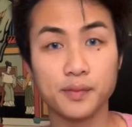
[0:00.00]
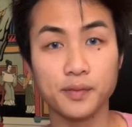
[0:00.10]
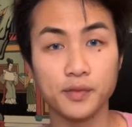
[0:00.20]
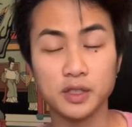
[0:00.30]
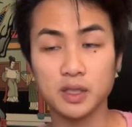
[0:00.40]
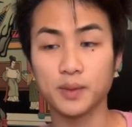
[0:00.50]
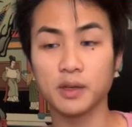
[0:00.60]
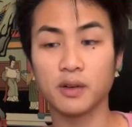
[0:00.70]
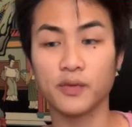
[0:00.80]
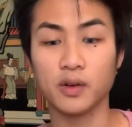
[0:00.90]
which is
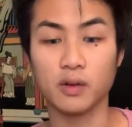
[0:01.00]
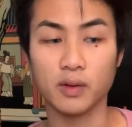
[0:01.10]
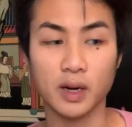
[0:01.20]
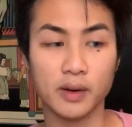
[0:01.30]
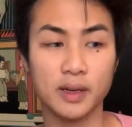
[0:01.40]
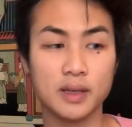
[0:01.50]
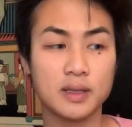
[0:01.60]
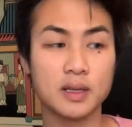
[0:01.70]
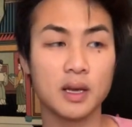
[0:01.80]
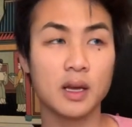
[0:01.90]
beautiful,
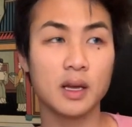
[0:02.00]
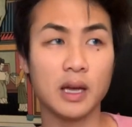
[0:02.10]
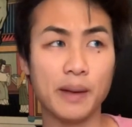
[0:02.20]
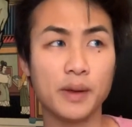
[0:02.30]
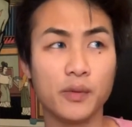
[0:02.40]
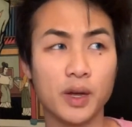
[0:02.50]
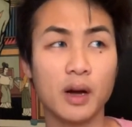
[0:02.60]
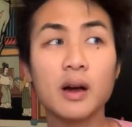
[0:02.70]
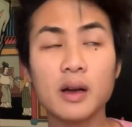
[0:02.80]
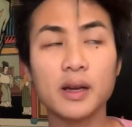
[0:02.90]
Aquarius. I mean, we
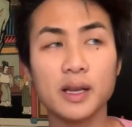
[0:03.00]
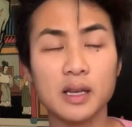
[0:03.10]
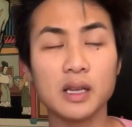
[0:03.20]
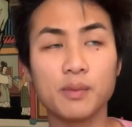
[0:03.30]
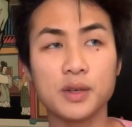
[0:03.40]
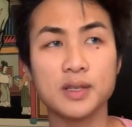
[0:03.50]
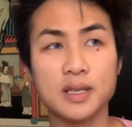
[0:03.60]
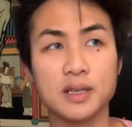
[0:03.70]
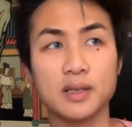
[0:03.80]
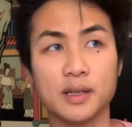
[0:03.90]
are in Libra
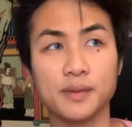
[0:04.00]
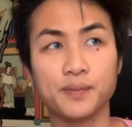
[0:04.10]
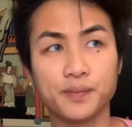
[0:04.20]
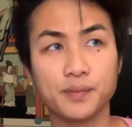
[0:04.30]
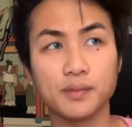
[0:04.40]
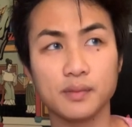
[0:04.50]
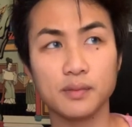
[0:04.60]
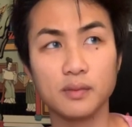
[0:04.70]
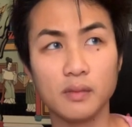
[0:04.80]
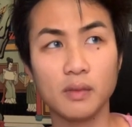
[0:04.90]
season,
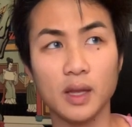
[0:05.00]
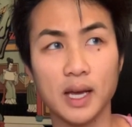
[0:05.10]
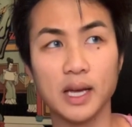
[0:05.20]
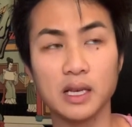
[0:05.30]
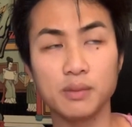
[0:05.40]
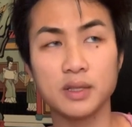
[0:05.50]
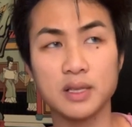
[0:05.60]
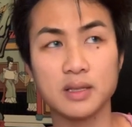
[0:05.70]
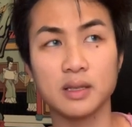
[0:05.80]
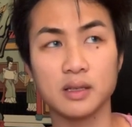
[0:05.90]
and Libra
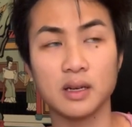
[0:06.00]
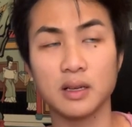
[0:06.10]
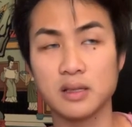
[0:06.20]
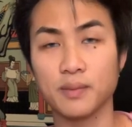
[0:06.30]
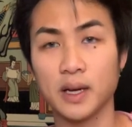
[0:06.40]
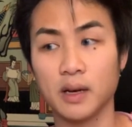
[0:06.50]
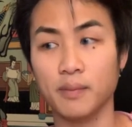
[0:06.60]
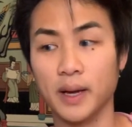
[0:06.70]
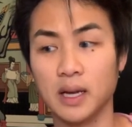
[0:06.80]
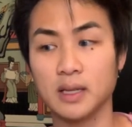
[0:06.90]
season talks about
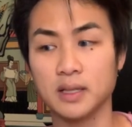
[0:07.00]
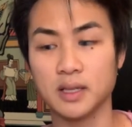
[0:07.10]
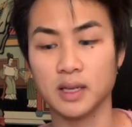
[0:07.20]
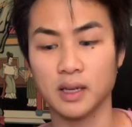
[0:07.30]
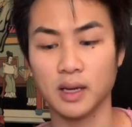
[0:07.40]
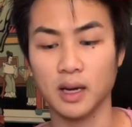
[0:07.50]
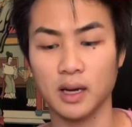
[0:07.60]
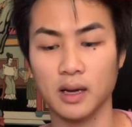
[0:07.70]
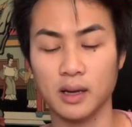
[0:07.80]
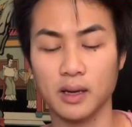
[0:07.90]
balancing
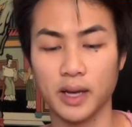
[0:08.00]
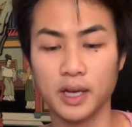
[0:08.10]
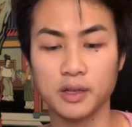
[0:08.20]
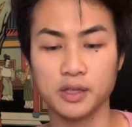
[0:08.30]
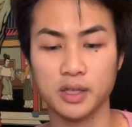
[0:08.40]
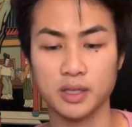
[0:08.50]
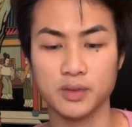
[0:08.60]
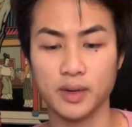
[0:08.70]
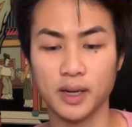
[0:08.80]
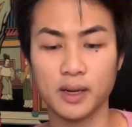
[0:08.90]
energies,
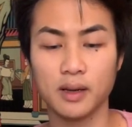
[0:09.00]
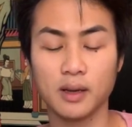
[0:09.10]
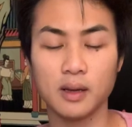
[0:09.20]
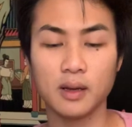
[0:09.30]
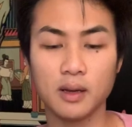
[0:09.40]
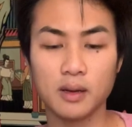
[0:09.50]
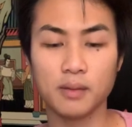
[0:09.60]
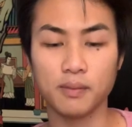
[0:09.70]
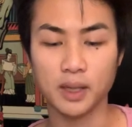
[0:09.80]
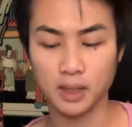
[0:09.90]
right?
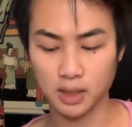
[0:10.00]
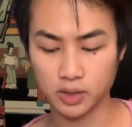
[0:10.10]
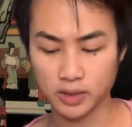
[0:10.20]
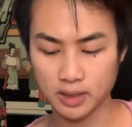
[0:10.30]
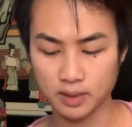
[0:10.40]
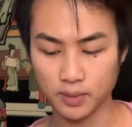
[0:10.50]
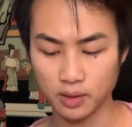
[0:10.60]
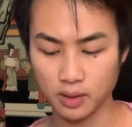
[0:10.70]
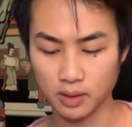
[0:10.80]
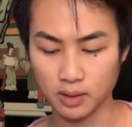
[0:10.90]
Meaning
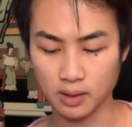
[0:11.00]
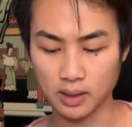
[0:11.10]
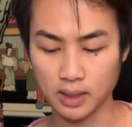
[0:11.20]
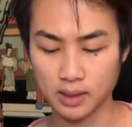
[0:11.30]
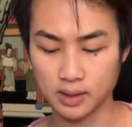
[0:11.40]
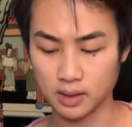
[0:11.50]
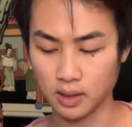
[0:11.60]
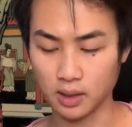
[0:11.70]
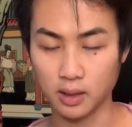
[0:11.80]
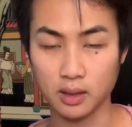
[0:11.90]
transmuting light to
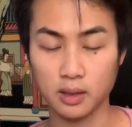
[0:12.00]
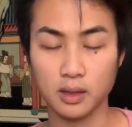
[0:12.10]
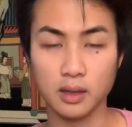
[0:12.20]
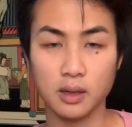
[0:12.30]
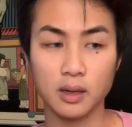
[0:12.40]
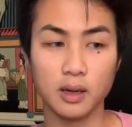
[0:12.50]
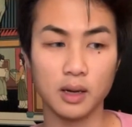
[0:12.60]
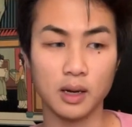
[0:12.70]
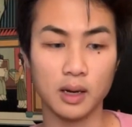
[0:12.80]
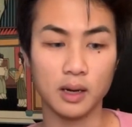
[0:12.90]
dark.
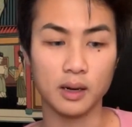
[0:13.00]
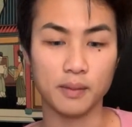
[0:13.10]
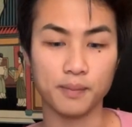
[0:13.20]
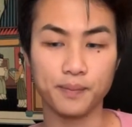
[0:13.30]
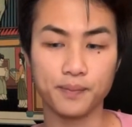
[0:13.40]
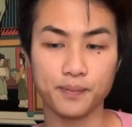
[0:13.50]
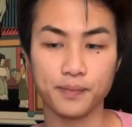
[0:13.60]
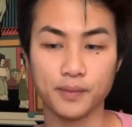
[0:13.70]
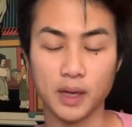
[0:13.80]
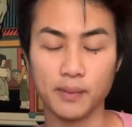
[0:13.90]

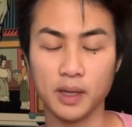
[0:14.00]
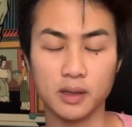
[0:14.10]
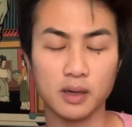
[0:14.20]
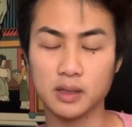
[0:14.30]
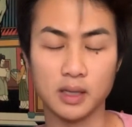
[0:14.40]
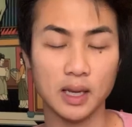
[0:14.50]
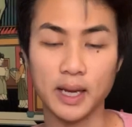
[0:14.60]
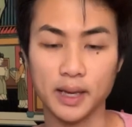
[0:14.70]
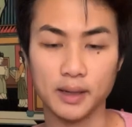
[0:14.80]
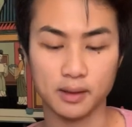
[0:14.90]
Dark to light.